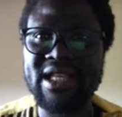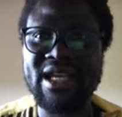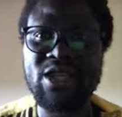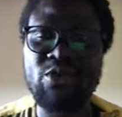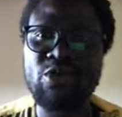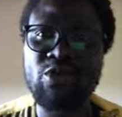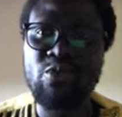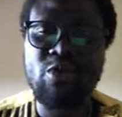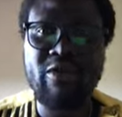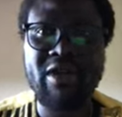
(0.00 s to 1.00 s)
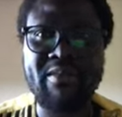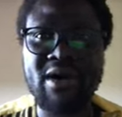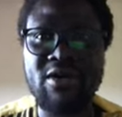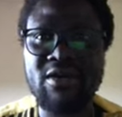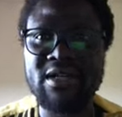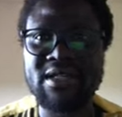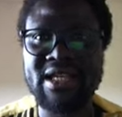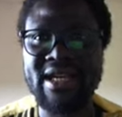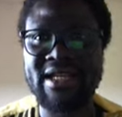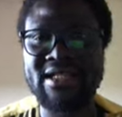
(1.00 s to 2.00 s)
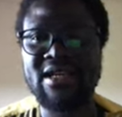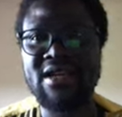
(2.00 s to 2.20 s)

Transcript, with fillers: then you wouldn't worry about all these things.